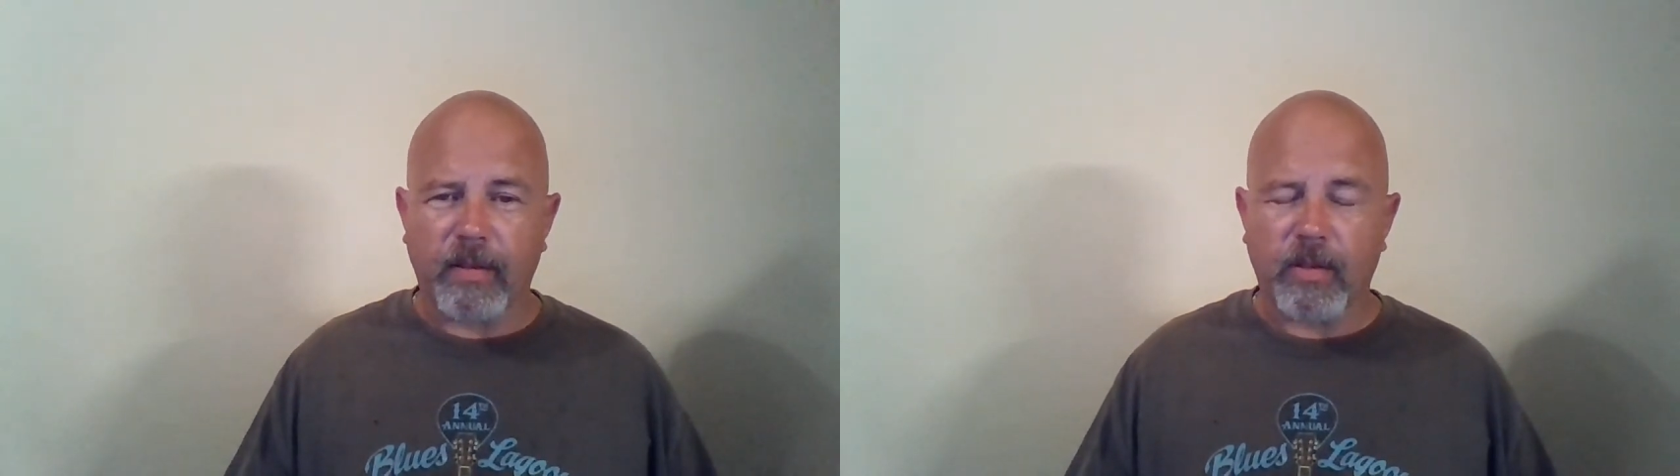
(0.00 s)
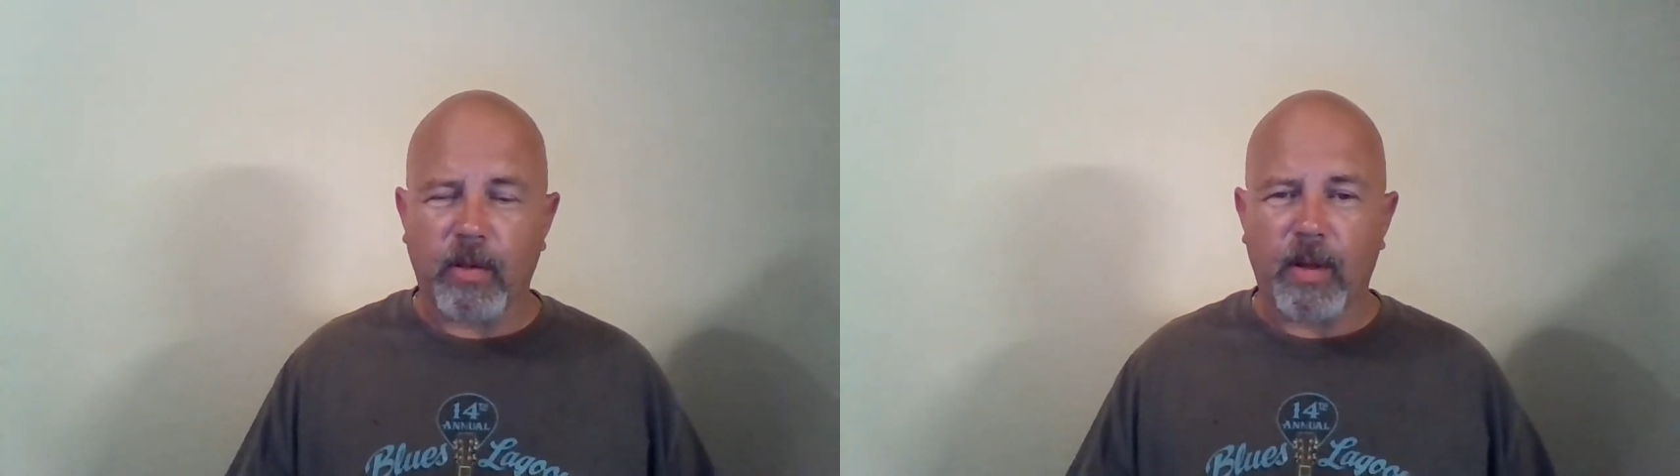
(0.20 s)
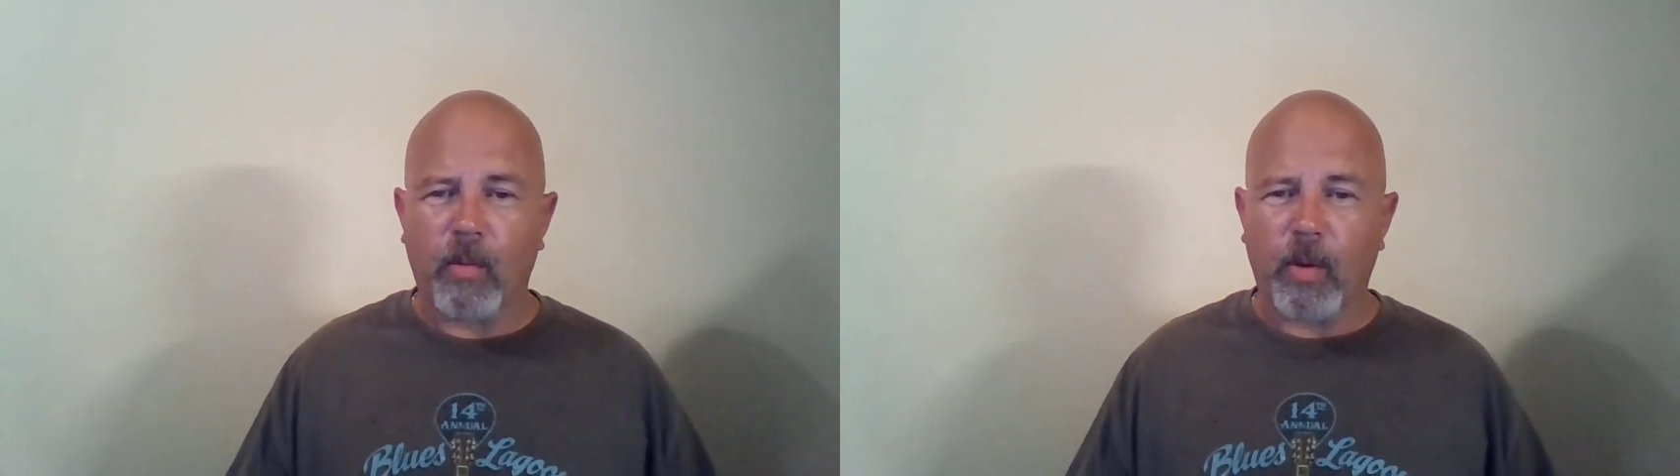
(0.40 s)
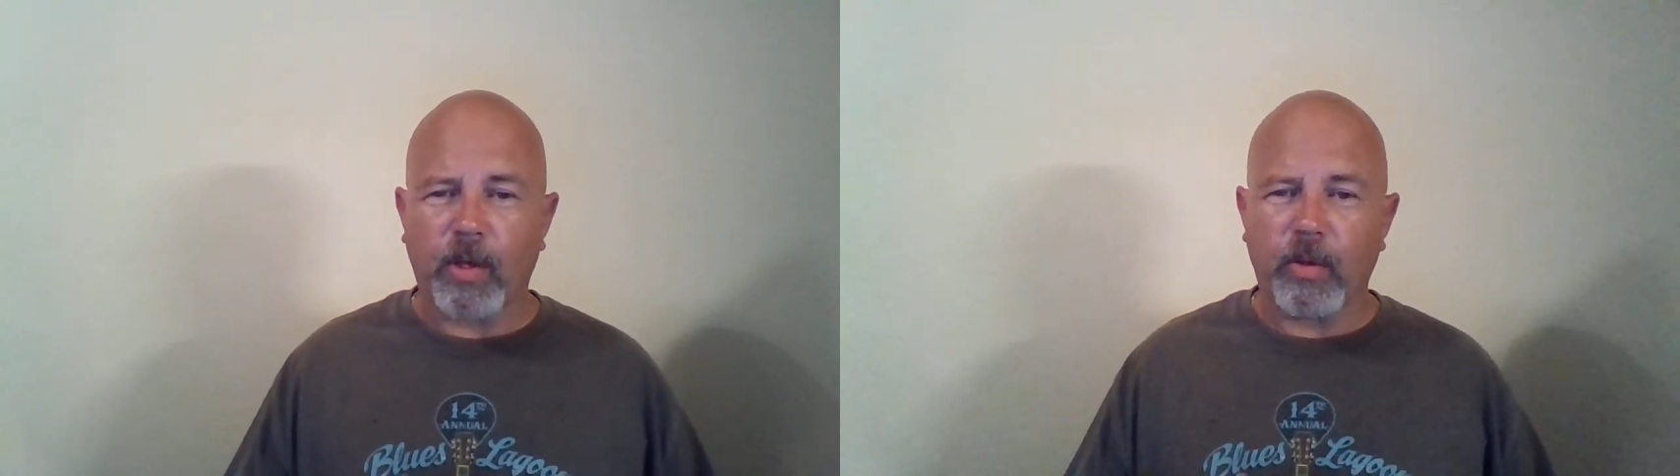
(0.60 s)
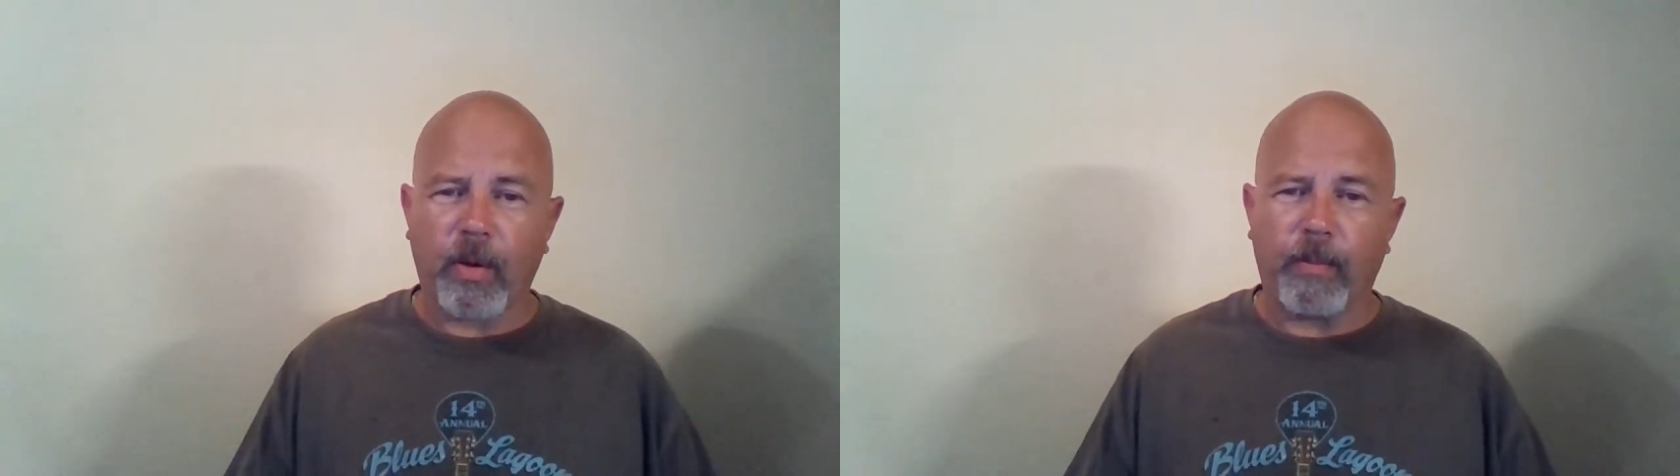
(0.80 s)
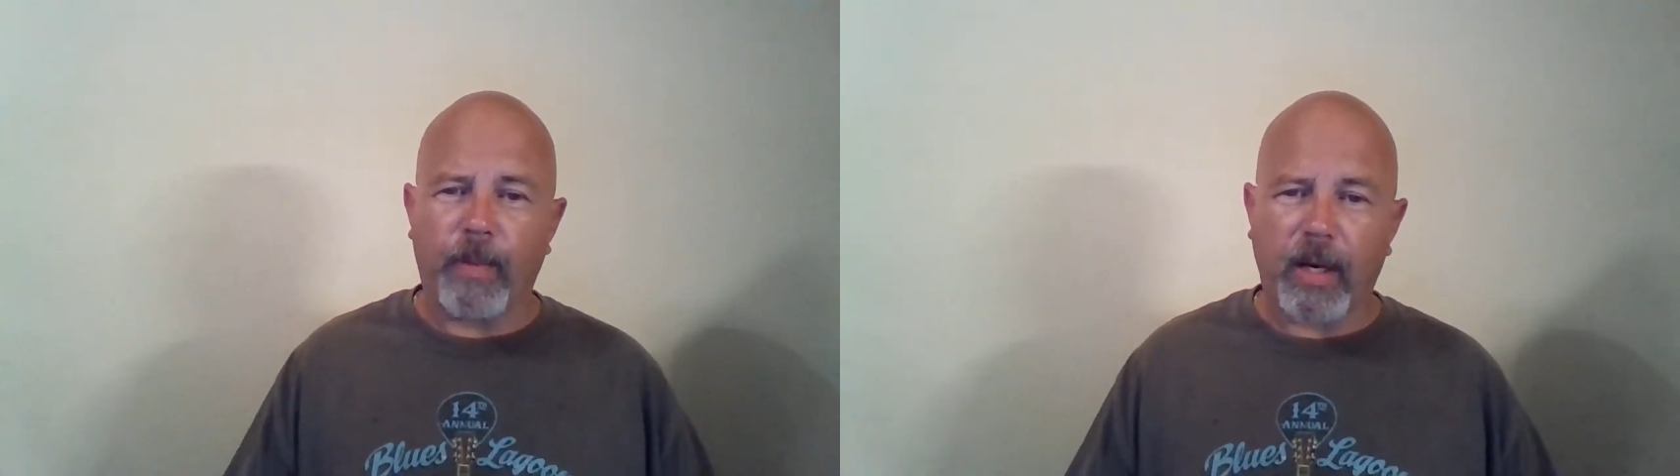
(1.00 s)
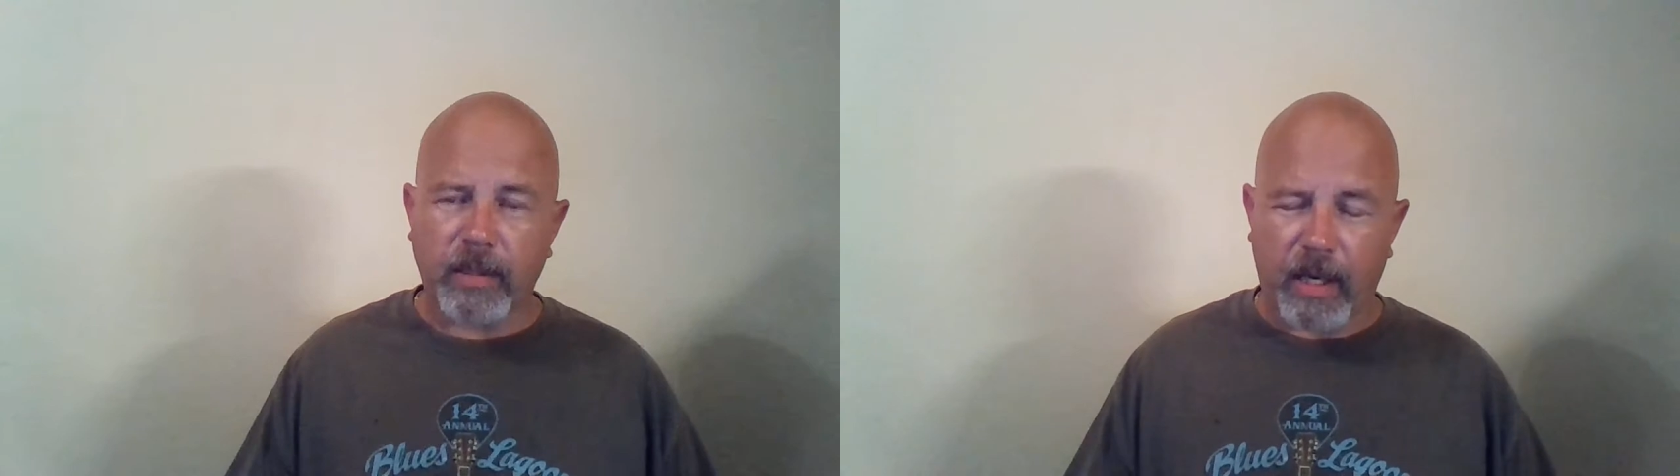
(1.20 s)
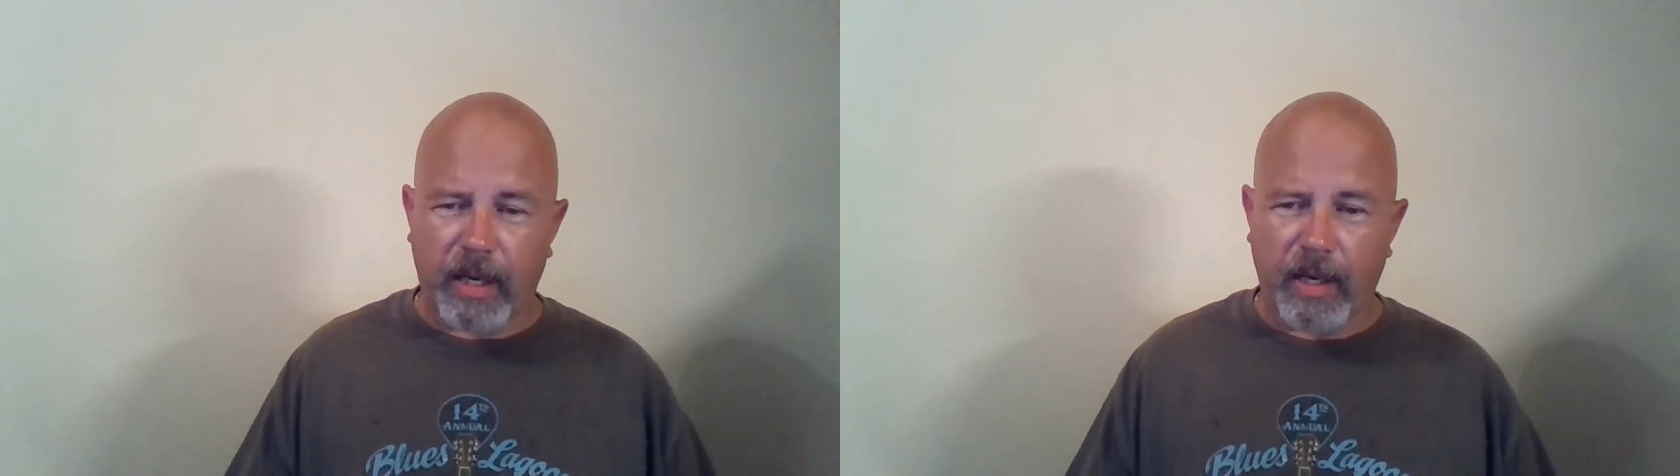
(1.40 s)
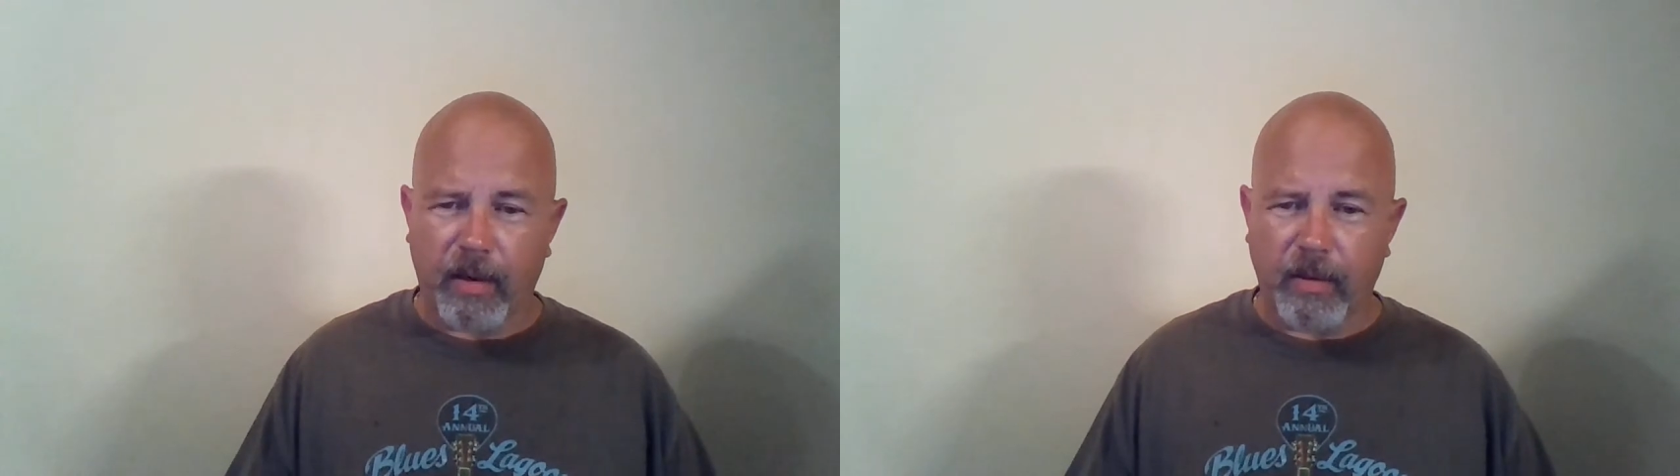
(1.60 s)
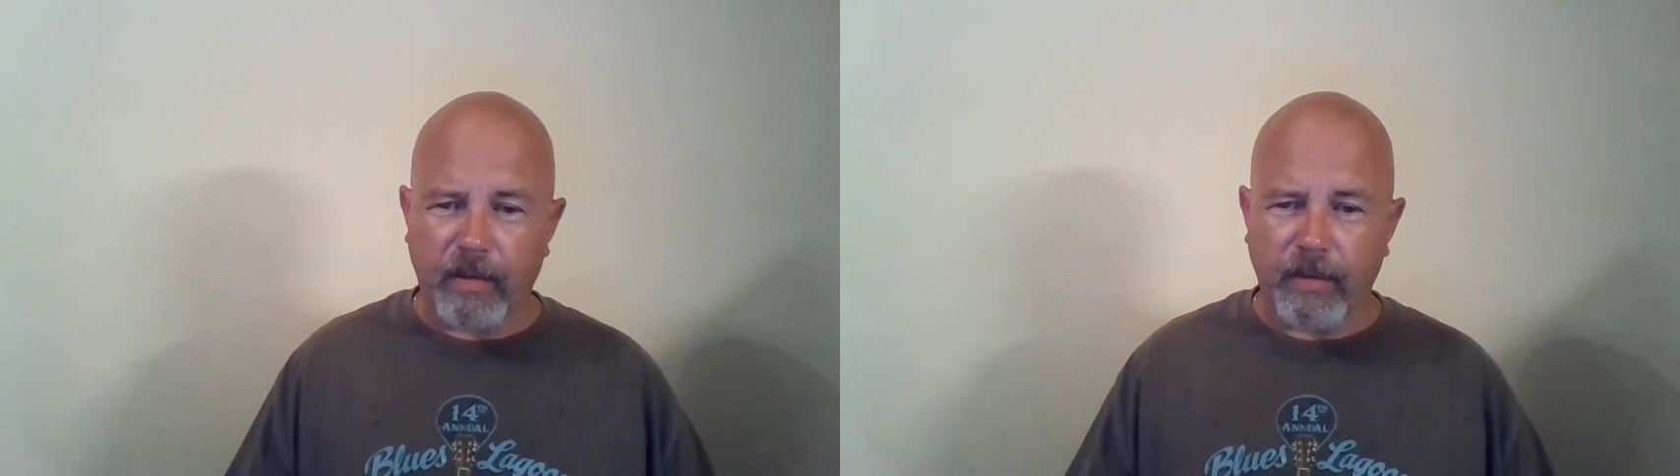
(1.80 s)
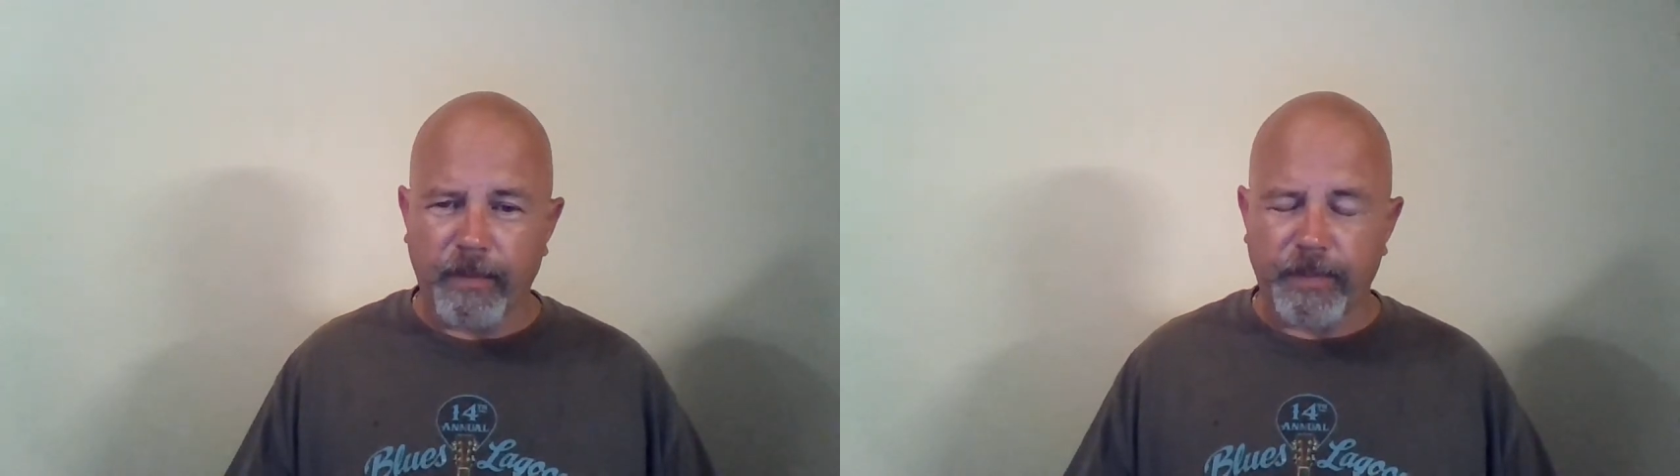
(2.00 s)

so that what you're about to hear